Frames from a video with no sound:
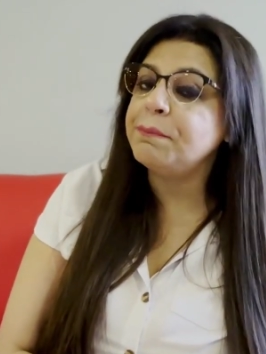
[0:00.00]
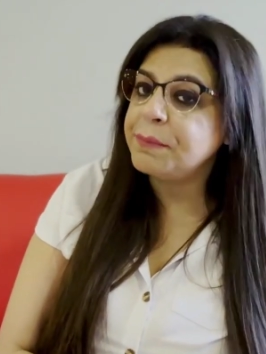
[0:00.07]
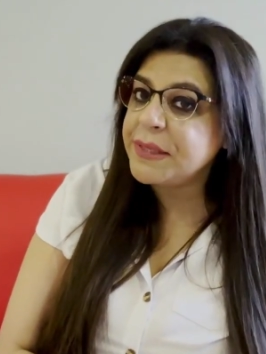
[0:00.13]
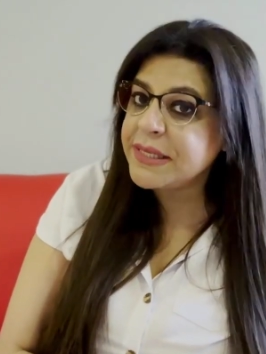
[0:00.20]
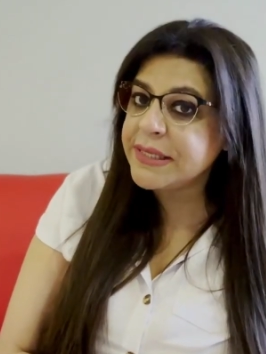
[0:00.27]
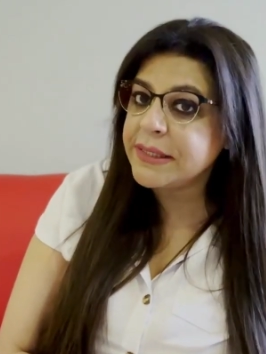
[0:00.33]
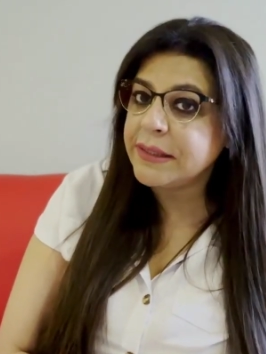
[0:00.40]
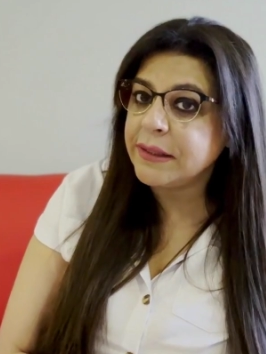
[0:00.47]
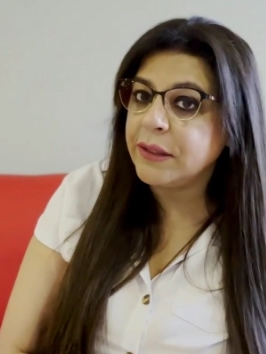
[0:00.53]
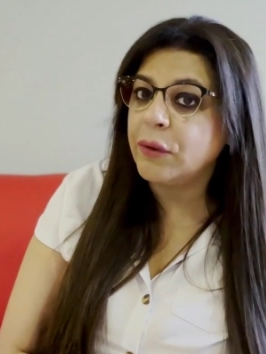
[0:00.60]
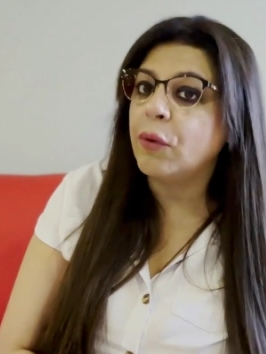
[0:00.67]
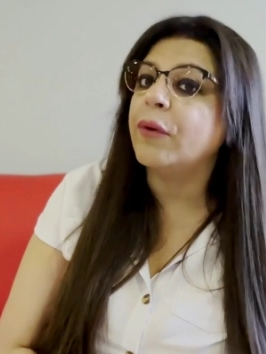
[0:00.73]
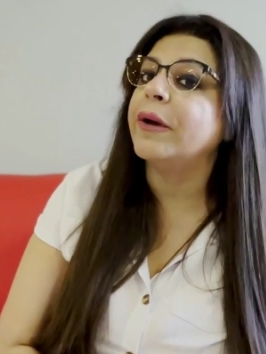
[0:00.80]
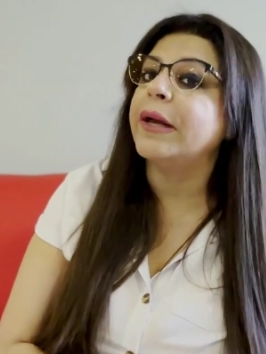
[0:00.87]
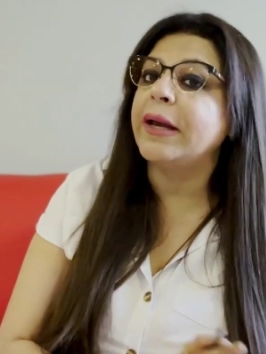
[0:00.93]
PTE,
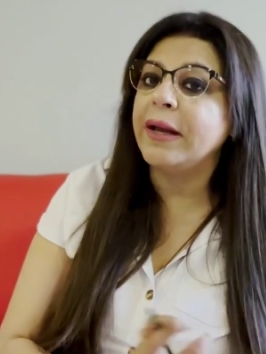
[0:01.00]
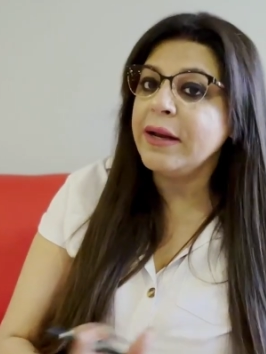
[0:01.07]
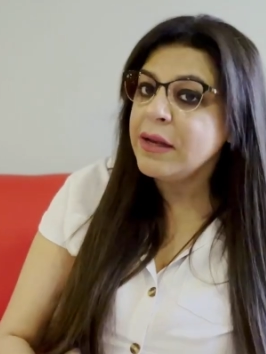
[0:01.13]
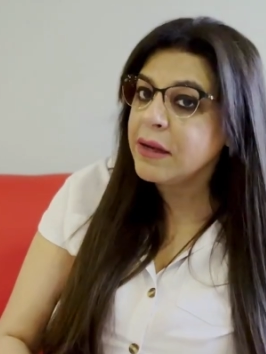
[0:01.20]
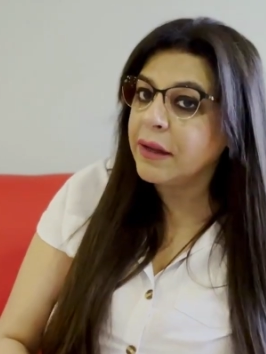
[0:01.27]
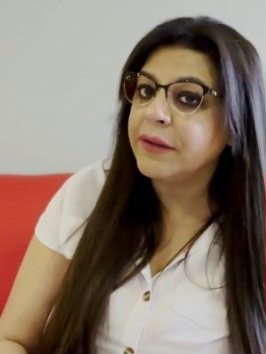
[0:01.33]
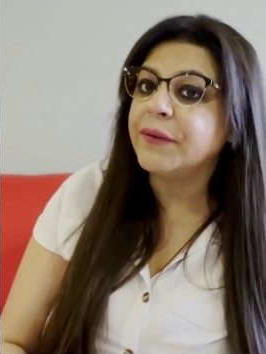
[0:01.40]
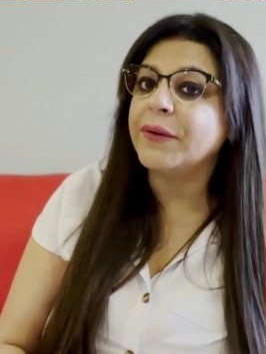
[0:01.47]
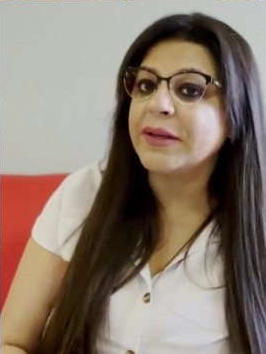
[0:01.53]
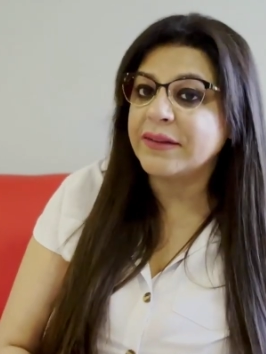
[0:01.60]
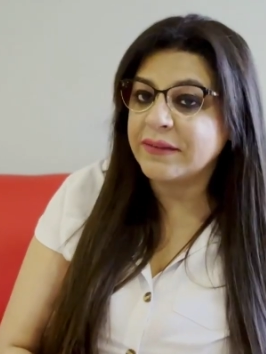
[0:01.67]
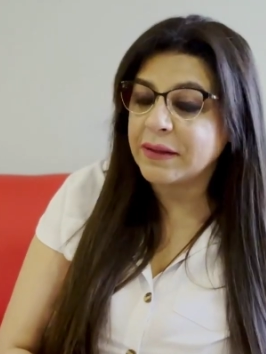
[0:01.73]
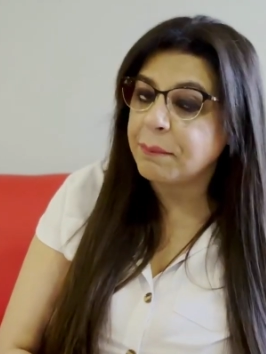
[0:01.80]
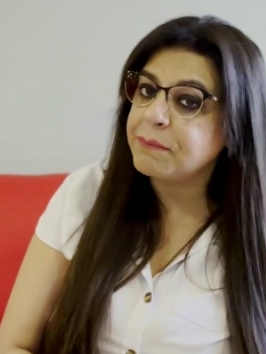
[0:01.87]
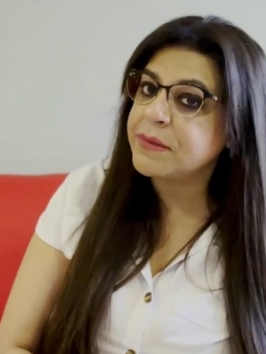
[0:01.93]
or any other
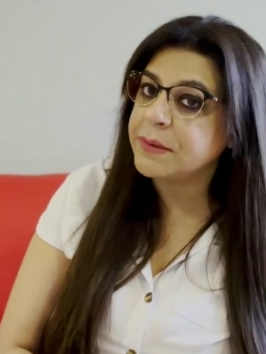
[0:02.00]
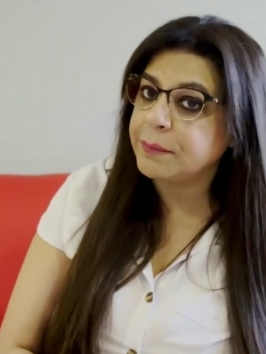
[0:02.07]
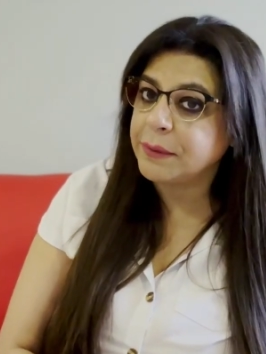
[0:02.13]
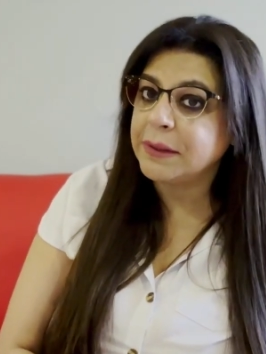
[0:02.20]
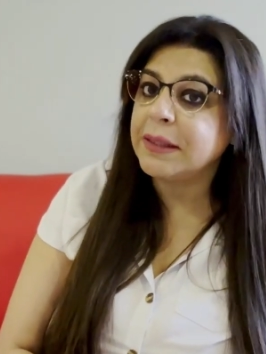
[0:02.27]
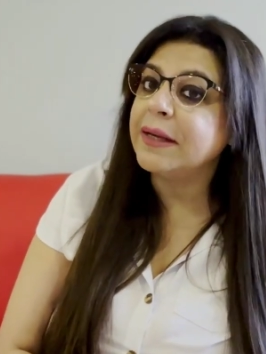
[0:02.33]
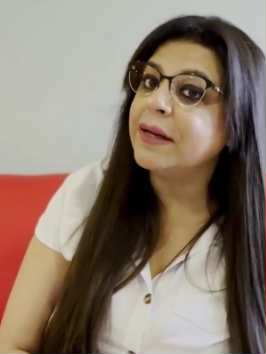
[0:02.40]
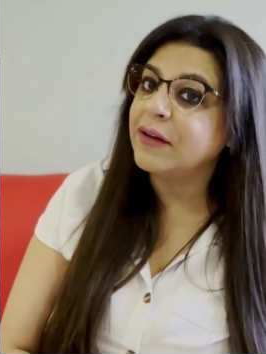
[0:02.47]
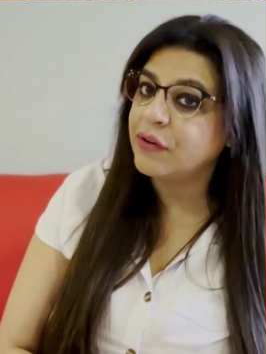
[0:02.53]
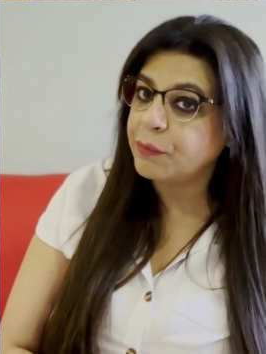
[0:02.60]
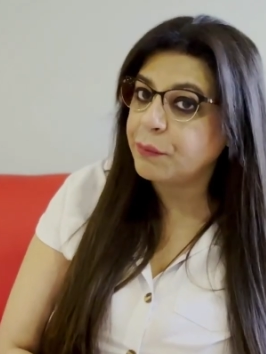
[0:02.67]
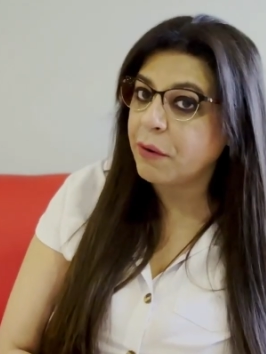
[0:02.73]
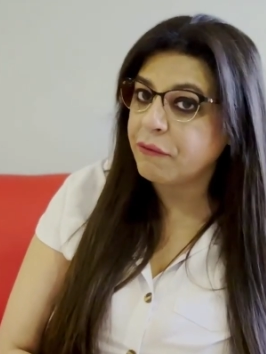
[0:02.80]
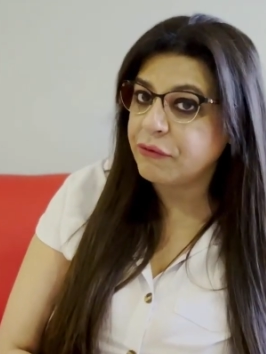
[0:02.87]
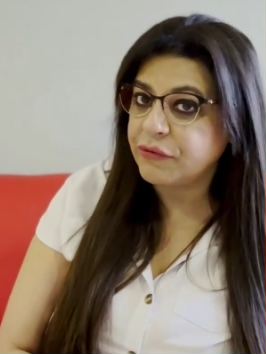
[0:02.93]
acceptable English
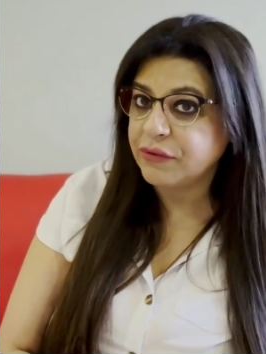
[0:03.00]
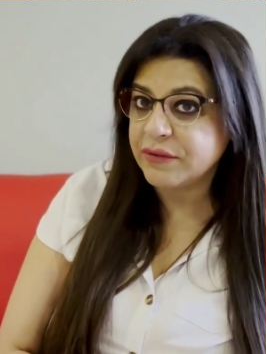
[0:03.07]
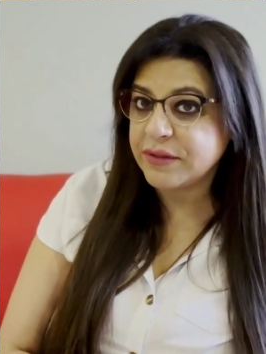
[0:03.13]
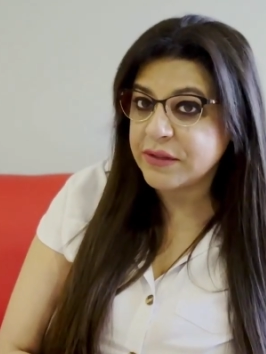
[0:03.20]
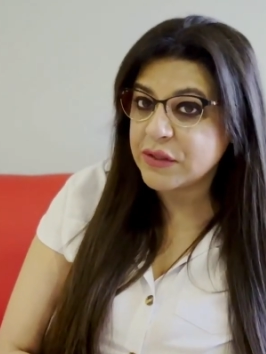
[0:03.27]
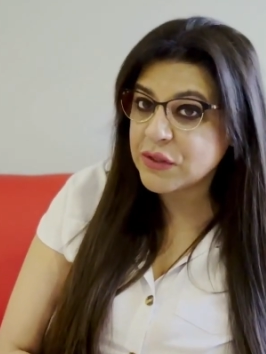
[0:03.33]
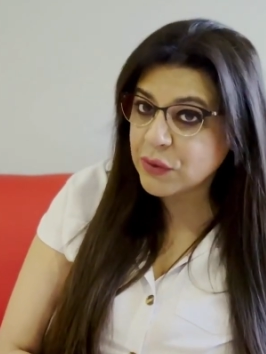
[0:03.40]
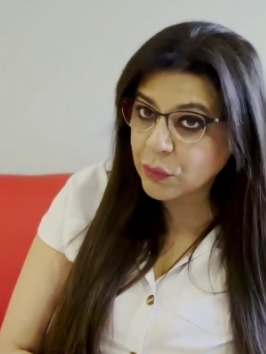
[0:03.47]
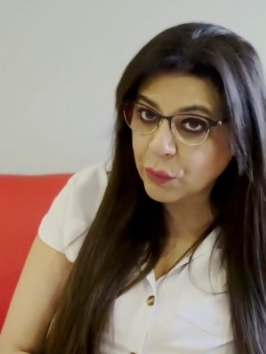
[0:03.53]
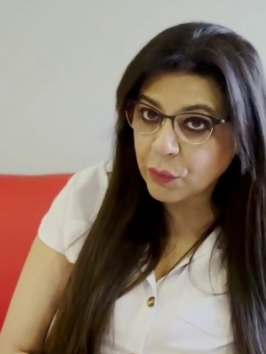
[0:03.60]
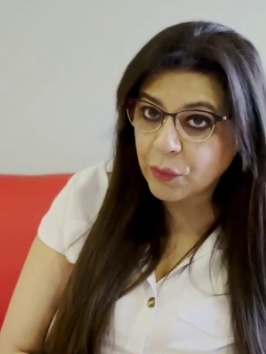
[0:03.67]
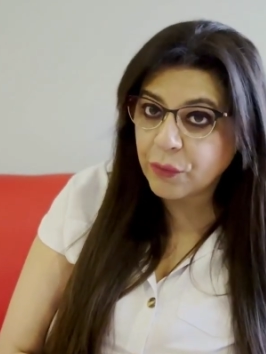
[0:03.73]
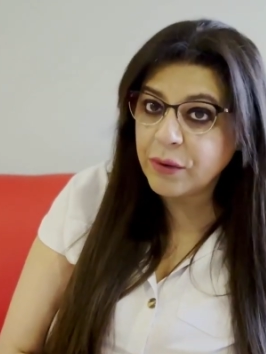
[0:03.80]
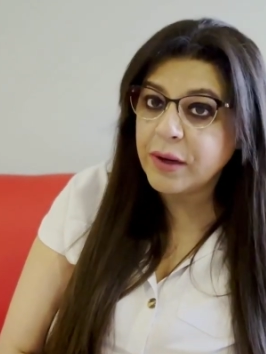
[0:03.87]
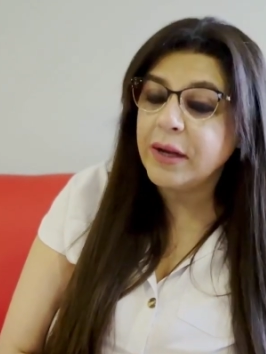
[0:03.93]
proficiency
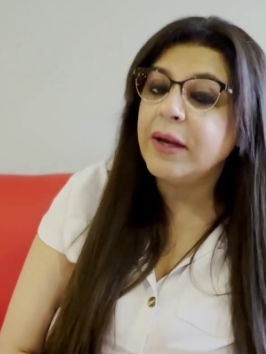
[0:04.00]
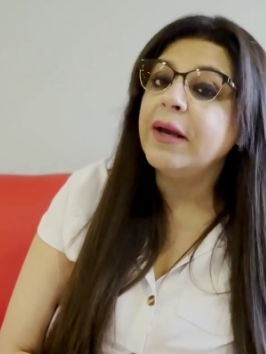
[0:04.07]
score